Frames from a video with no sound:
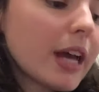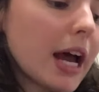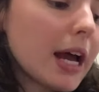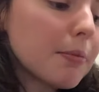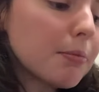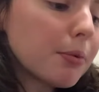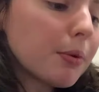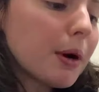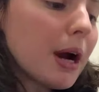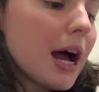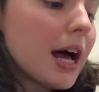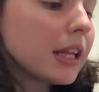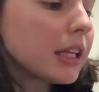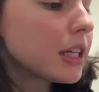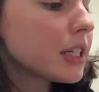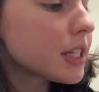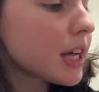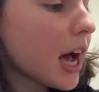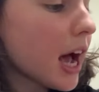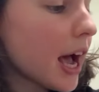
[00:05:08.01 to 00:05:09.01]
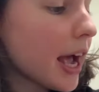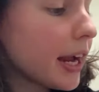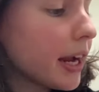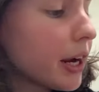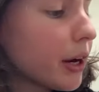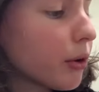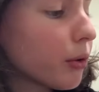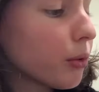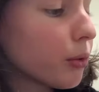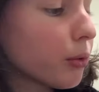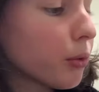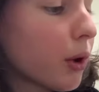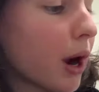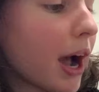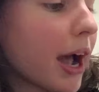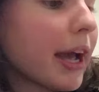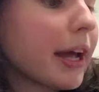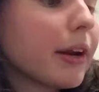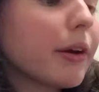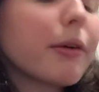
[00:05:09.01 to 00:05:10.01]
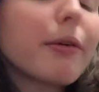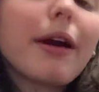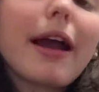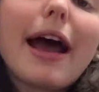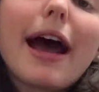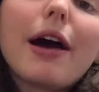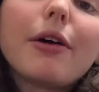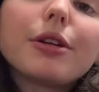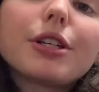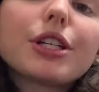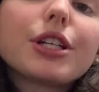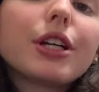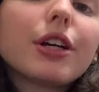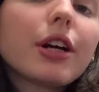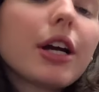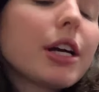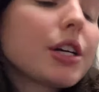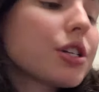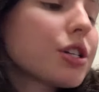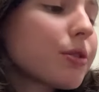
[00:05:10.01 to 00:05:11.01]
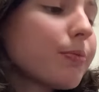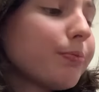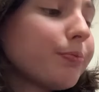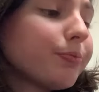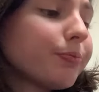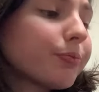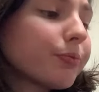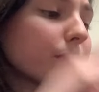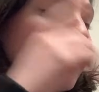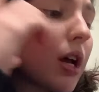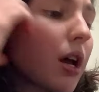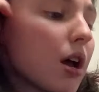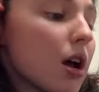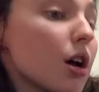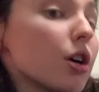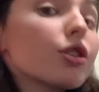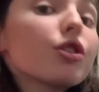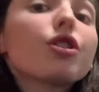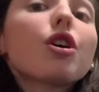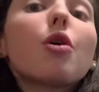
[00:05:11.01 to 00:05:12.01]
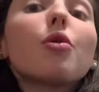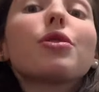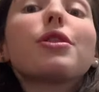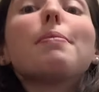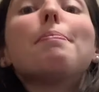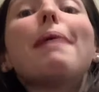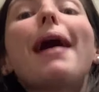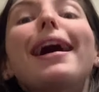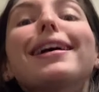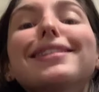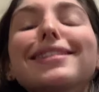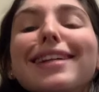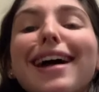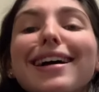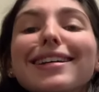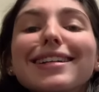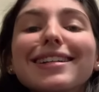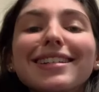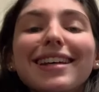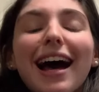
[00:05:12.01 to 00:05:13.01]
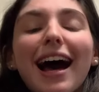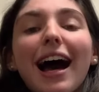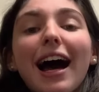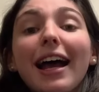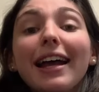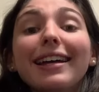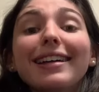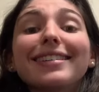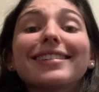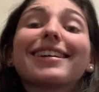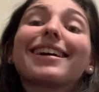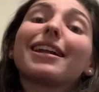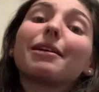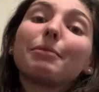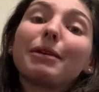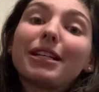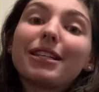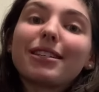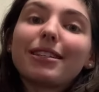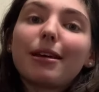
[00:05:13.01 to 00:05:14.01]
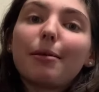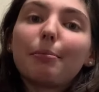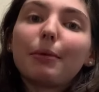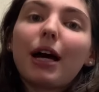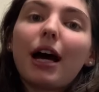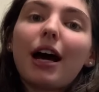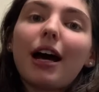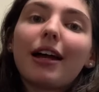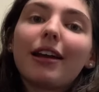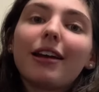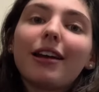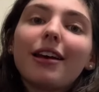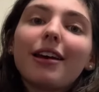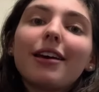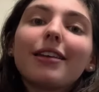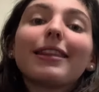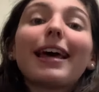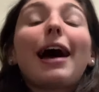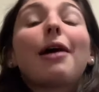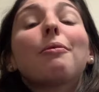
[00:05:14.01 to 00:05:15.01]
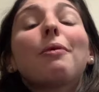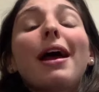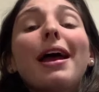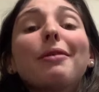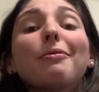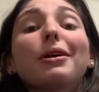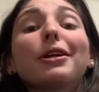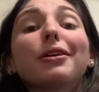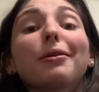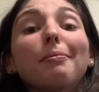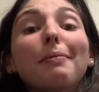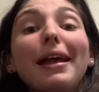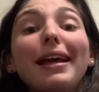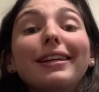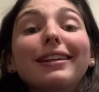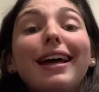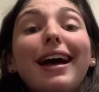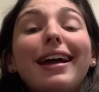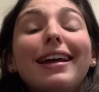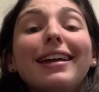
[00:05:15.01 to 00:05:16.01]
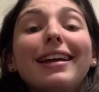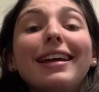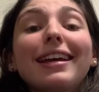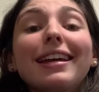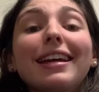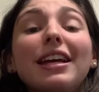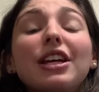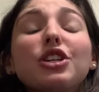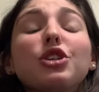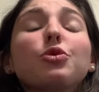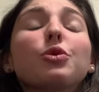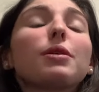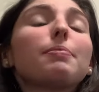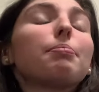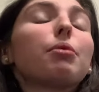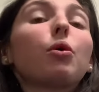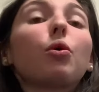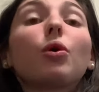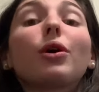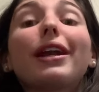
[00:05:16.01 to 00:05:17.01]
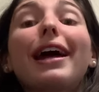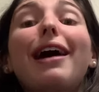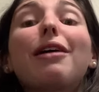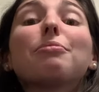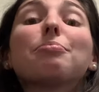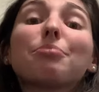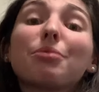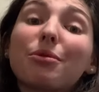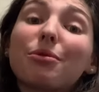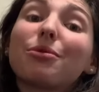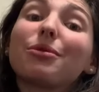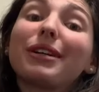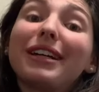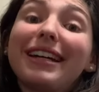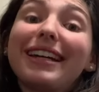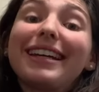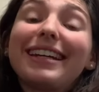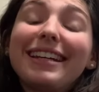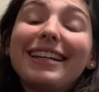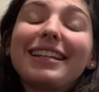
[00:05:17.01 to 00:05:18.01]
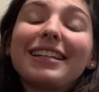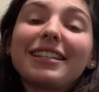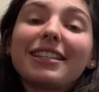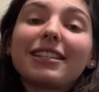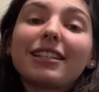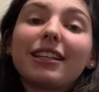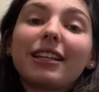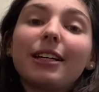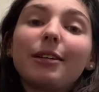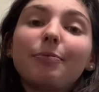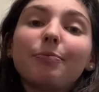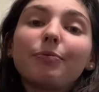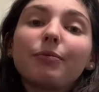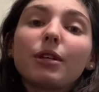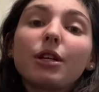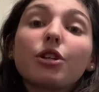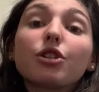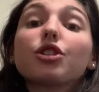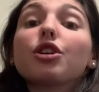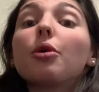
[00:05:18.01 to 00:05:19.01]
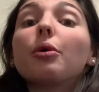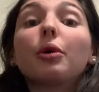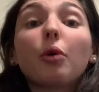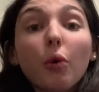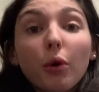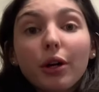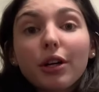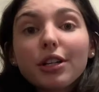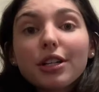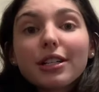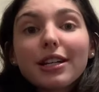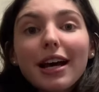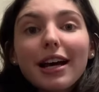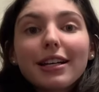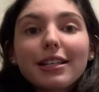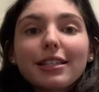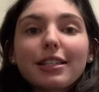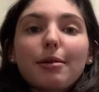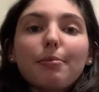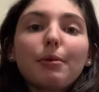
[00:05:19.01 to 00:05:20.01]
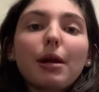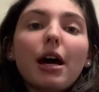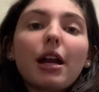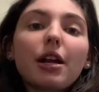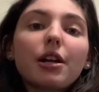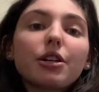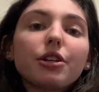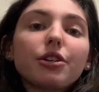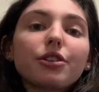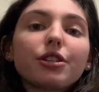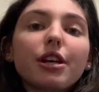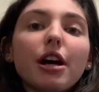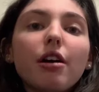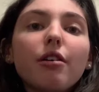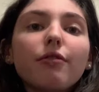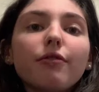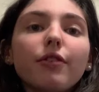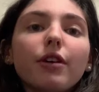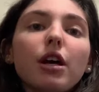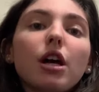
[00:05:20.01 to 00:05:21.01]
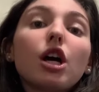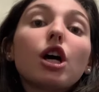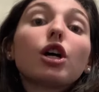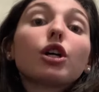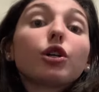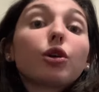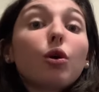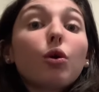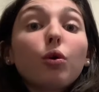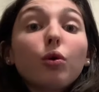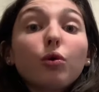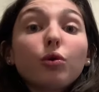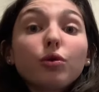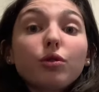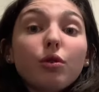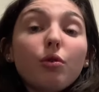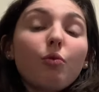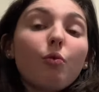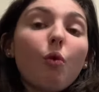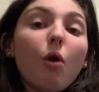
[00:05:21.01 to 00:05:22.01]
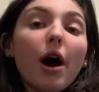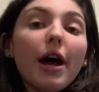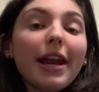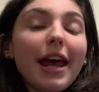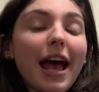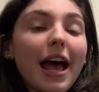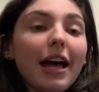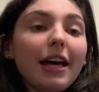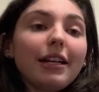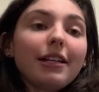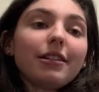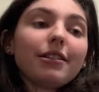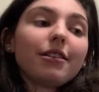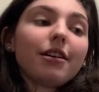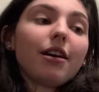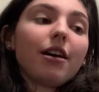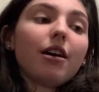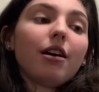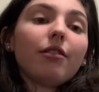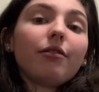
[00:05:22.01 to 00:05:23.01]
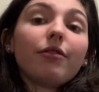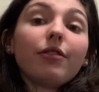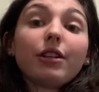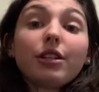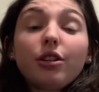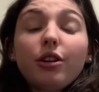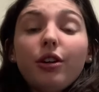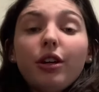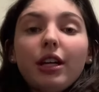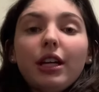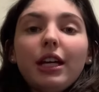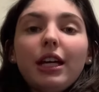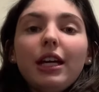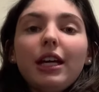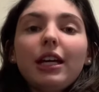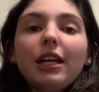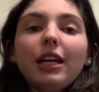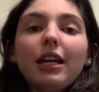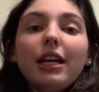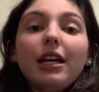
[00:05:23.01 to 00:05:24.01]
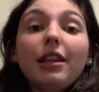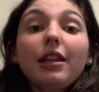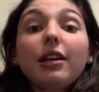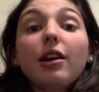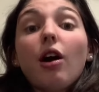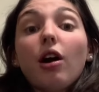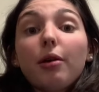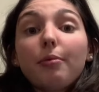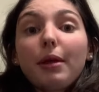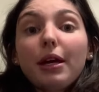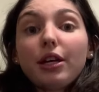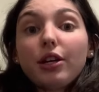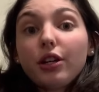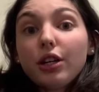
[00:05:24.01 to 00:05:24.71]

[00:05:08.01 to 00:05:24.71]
I'd probably tie it right around here-ish. So the best knot to tie is going to be a slip knot. That way, when you're mainlining, you can pull it out pretty easily. So in order to tie a slip knot on yourself, you'll hold one end of the tourniquet in the arm that